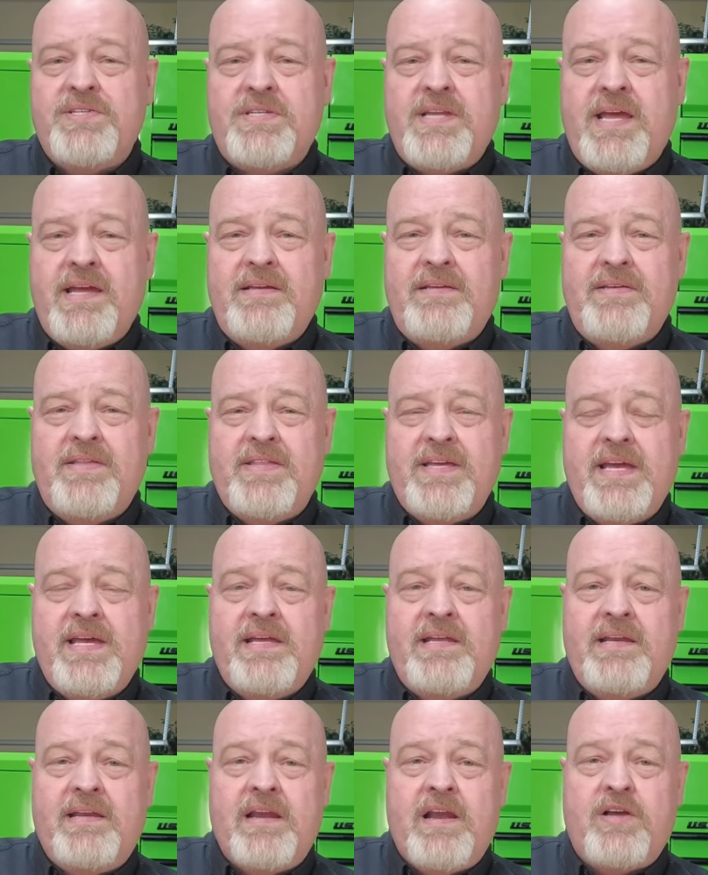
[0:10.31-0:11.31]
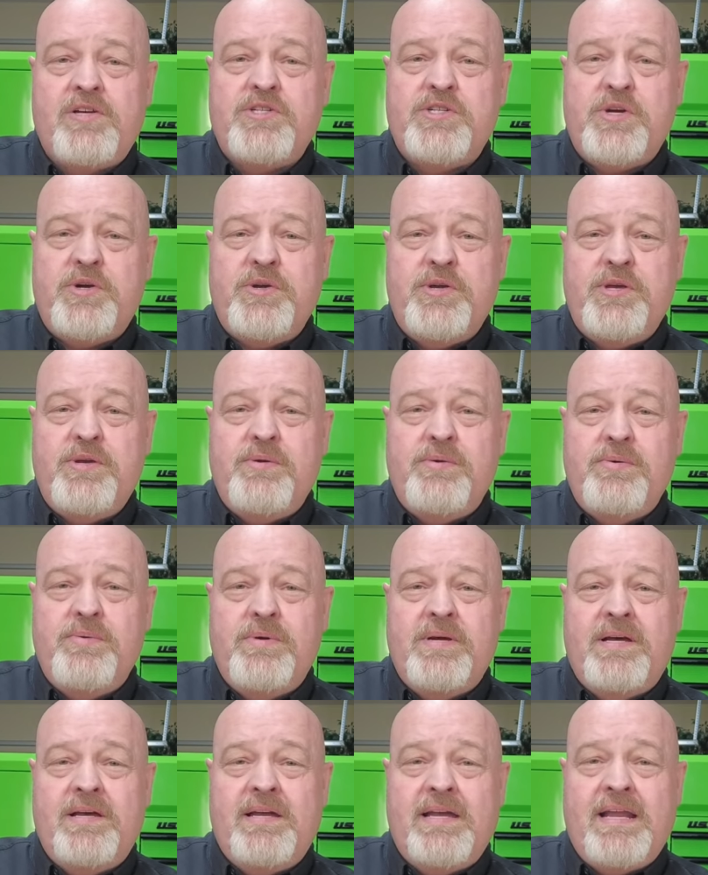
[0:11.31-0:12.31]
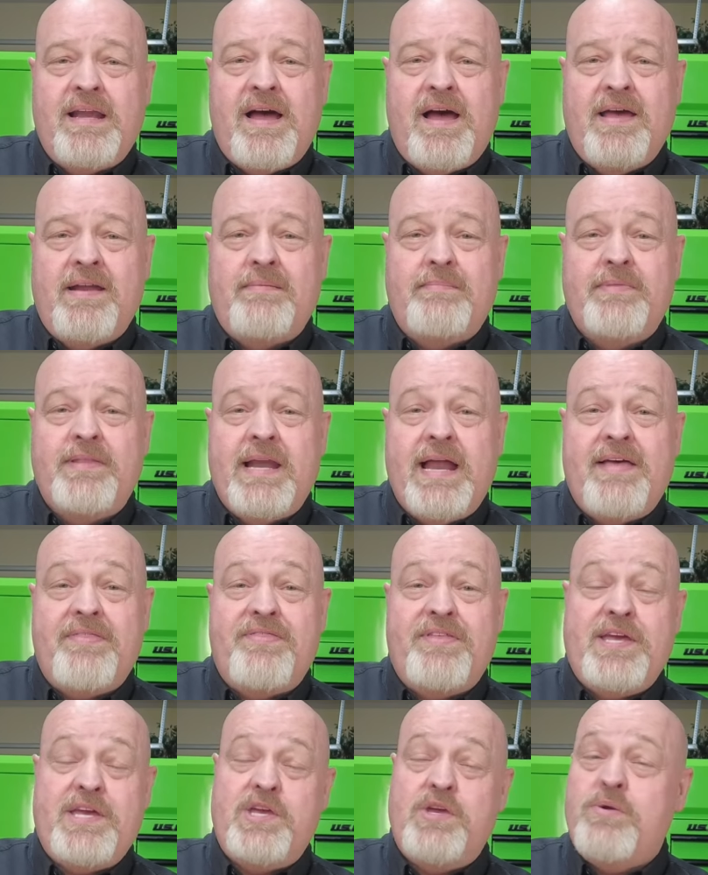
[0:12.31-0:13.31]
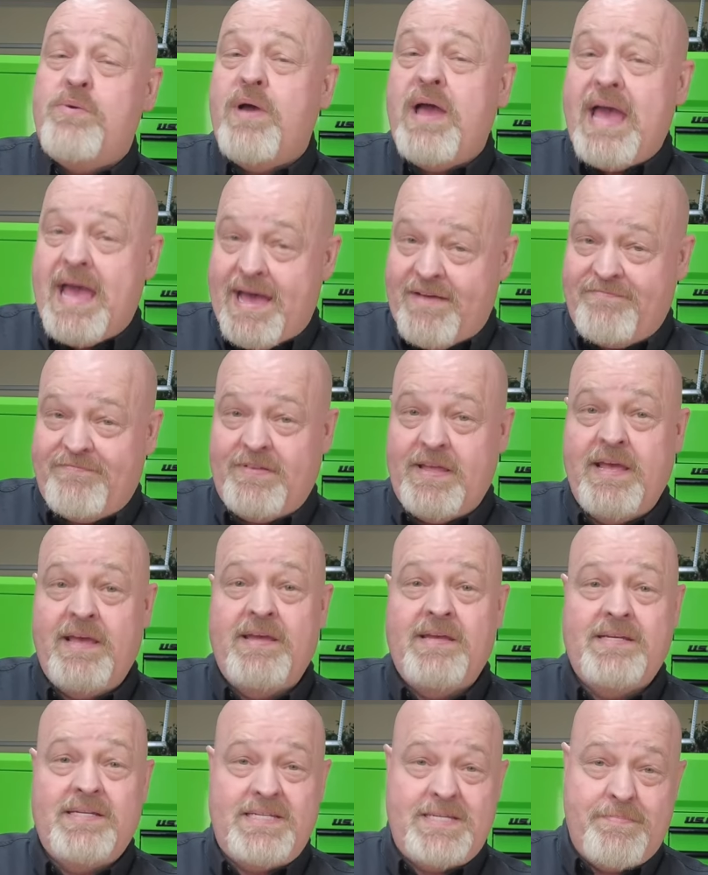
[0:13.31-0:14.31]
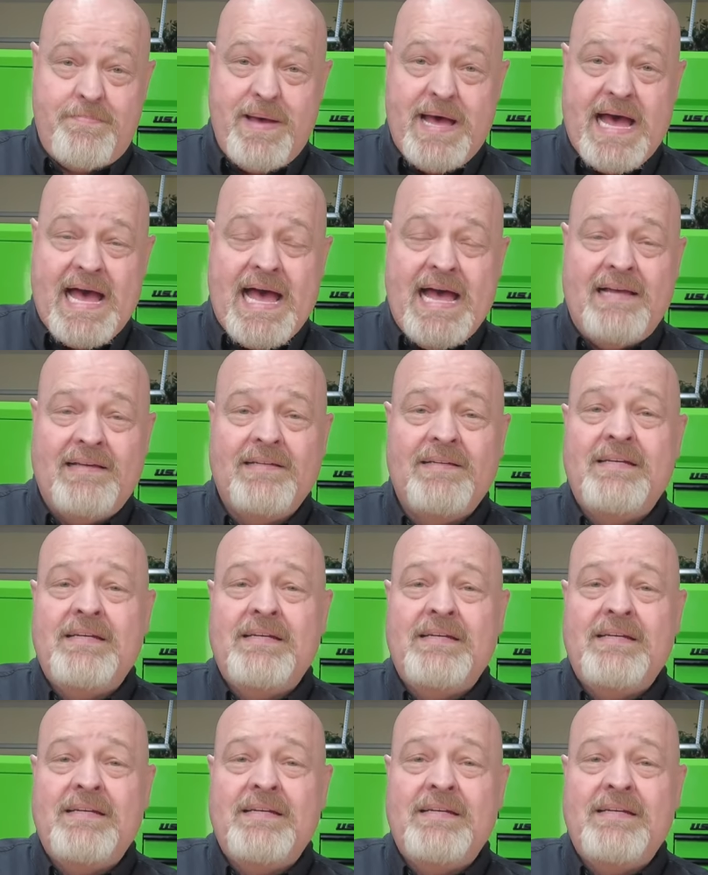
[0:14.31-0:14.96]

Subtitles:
Stay till the end and I'll show you an item that I think you have to buy.